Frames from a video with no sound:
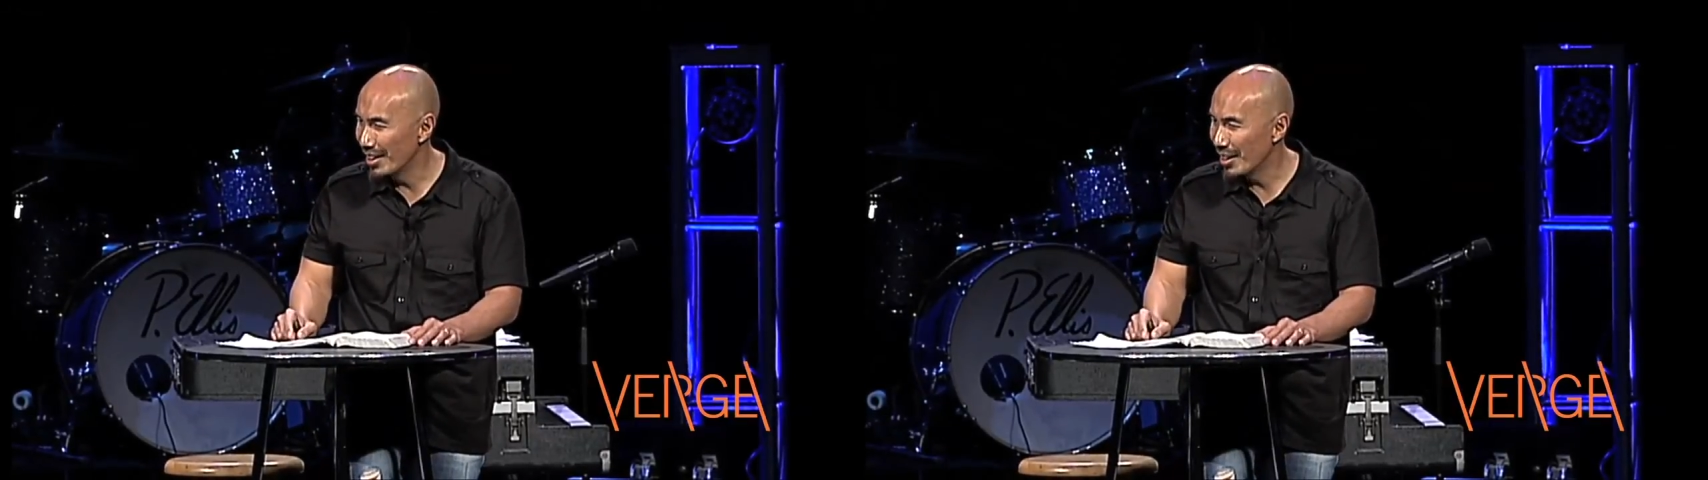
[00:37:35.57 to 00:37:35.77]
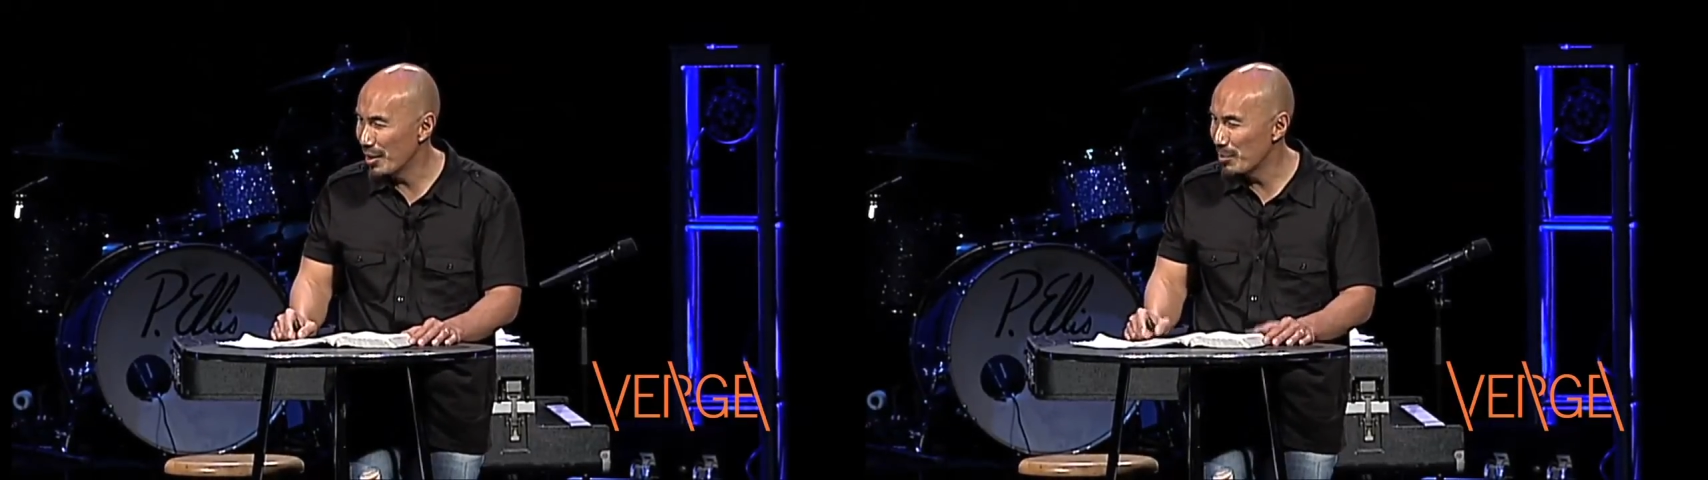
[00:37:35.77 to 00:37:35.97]

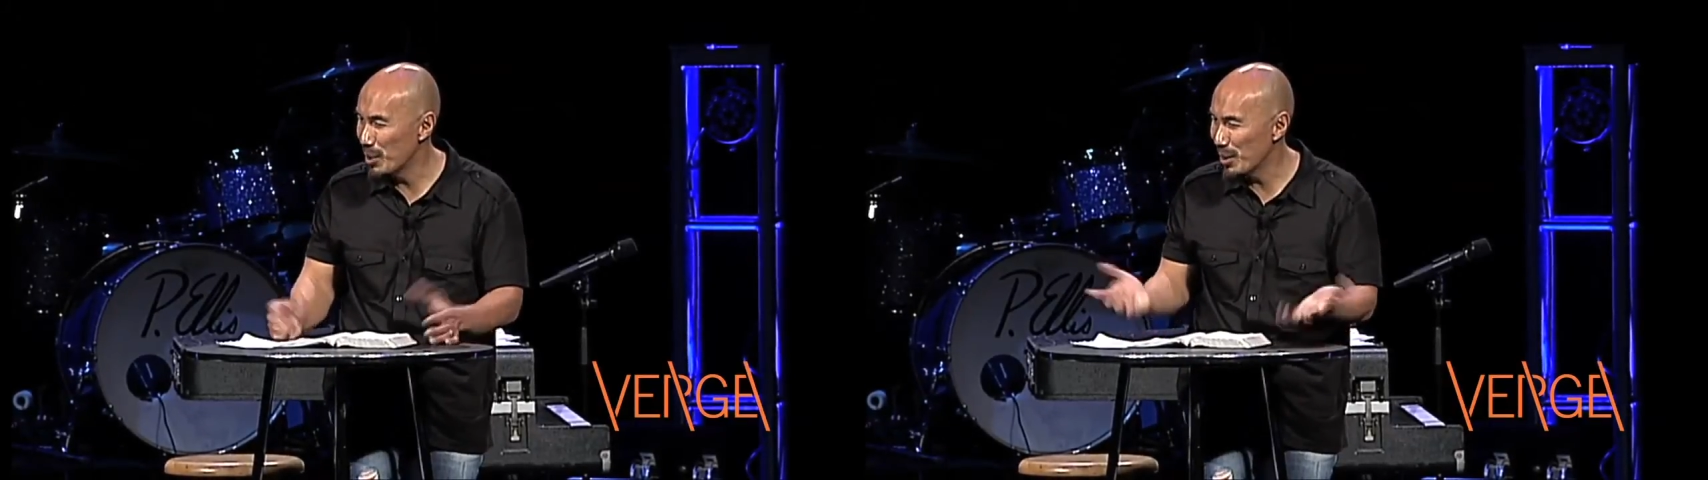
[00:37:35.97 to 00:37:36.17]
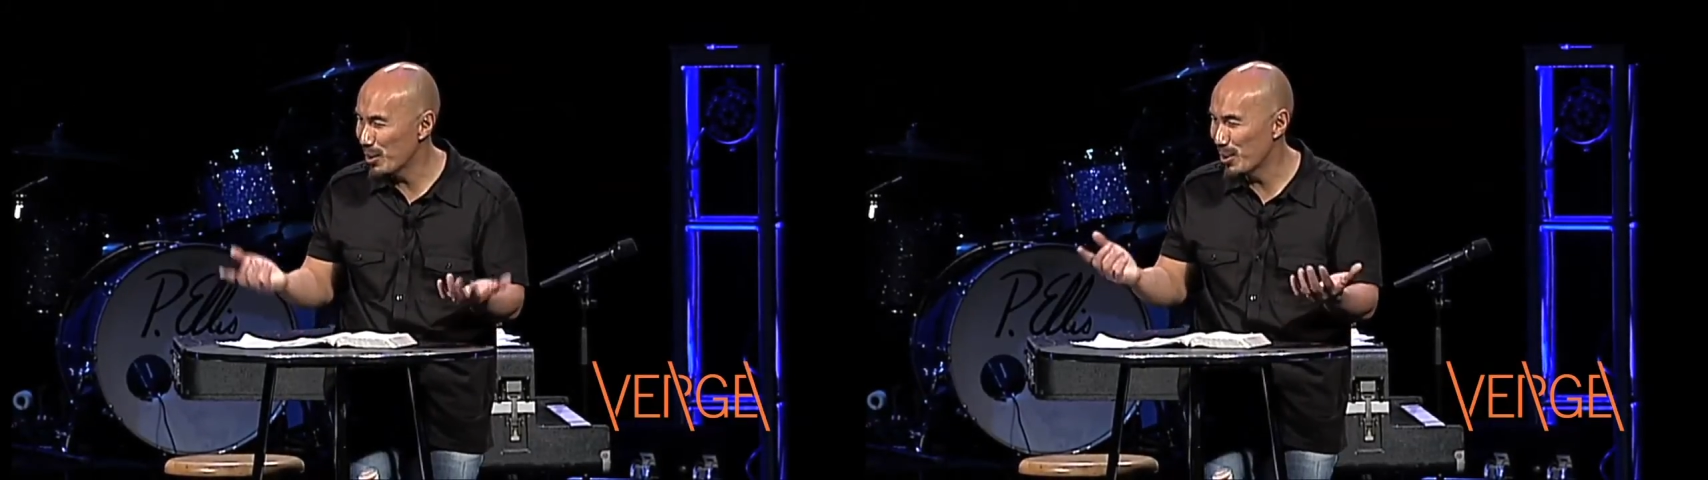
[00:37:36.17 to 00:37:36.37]
I, I
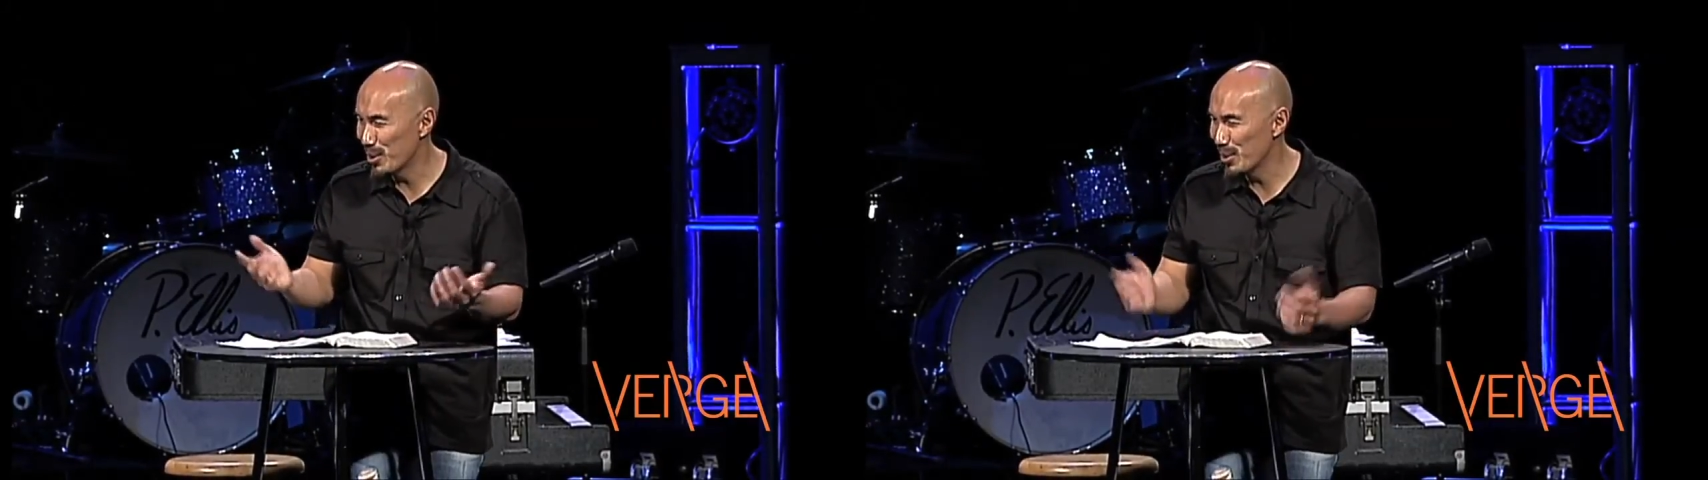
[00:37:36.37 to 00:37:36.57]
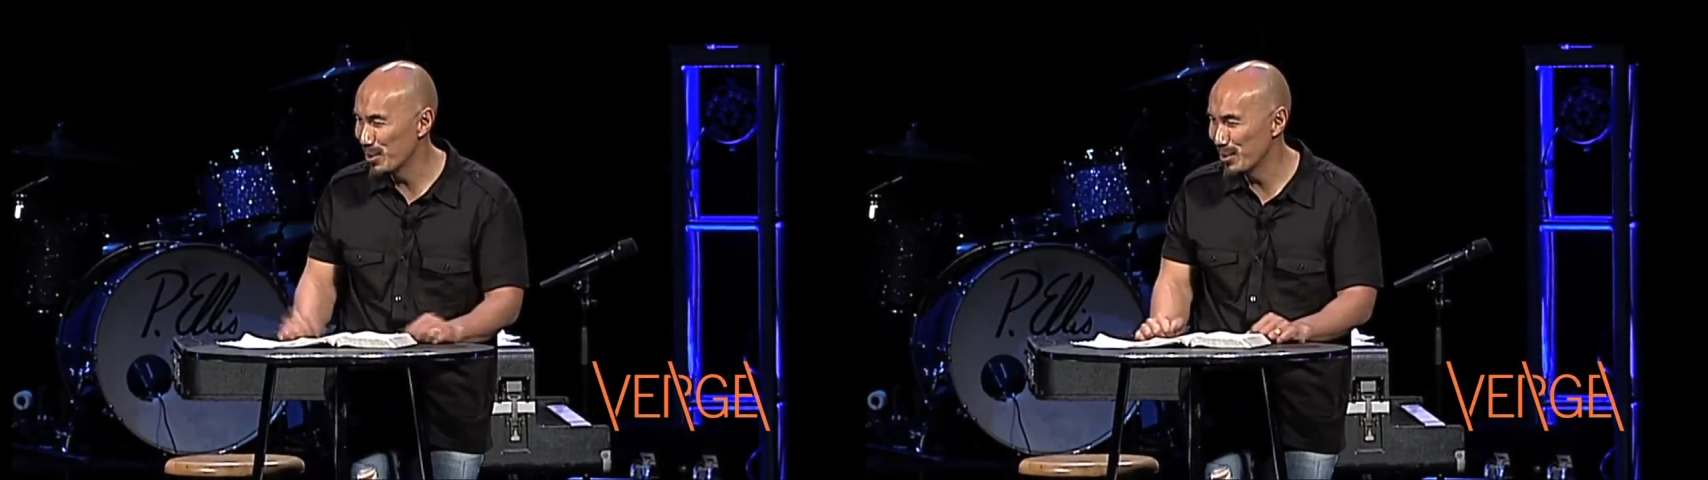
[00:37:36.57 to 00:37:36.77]
made a
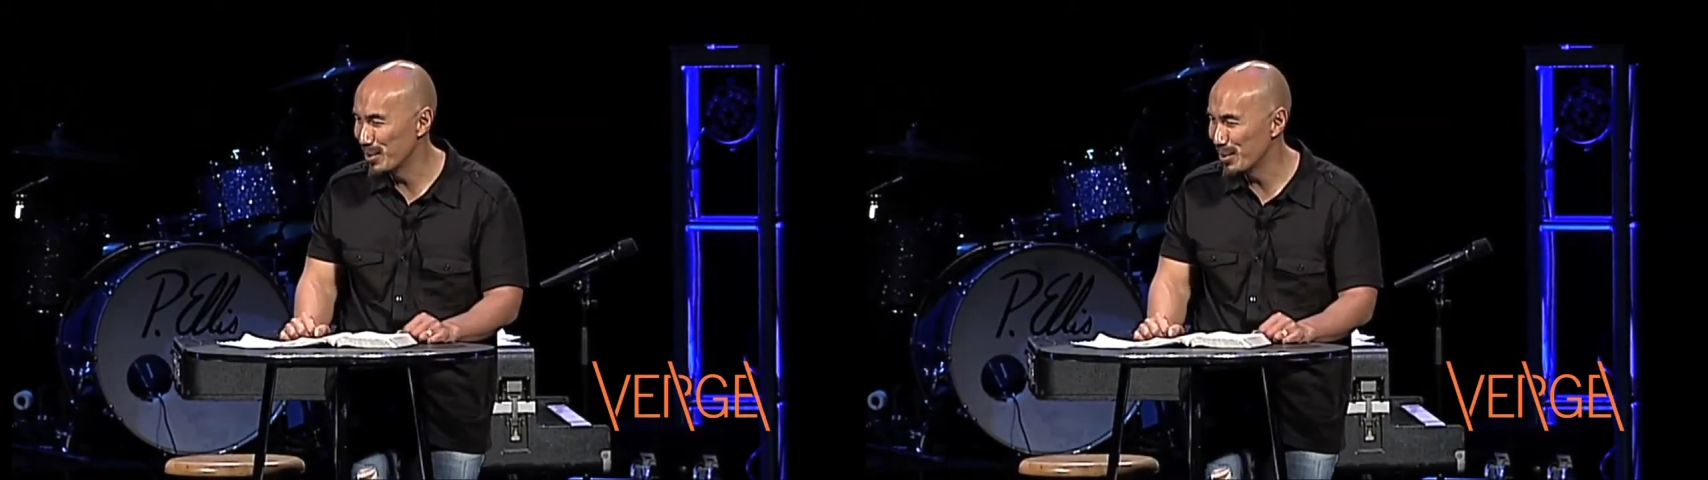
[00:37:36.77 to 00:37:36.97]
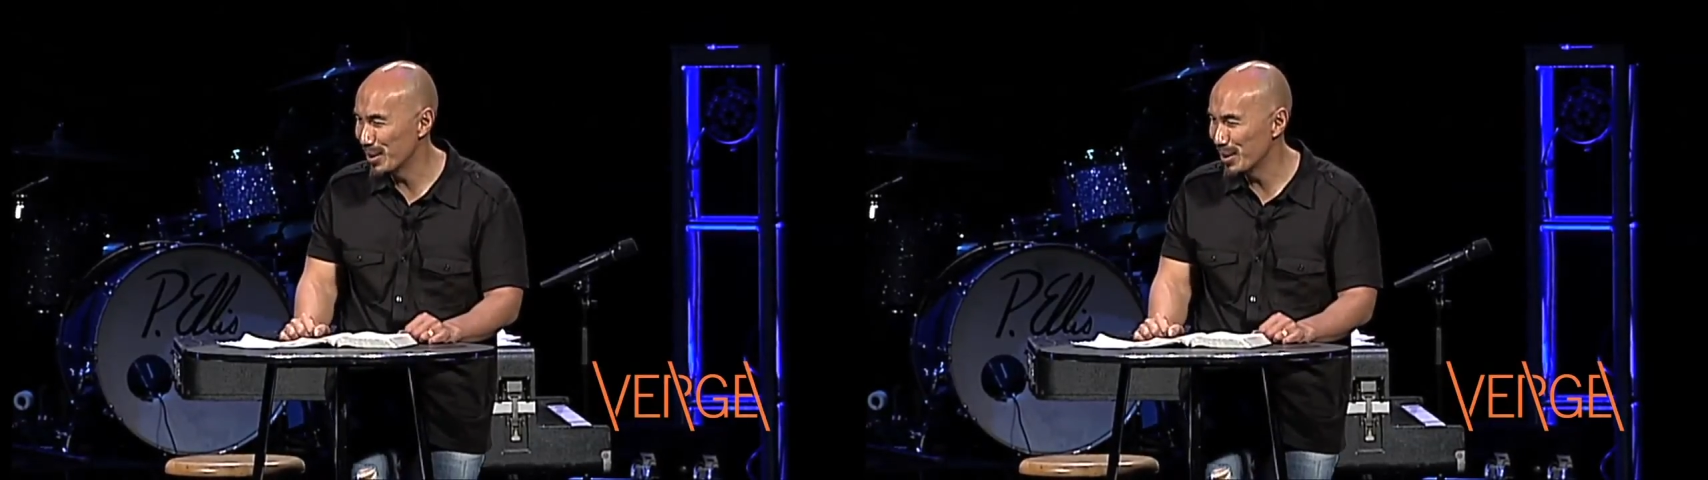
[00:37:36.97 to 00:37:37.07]
cartoon.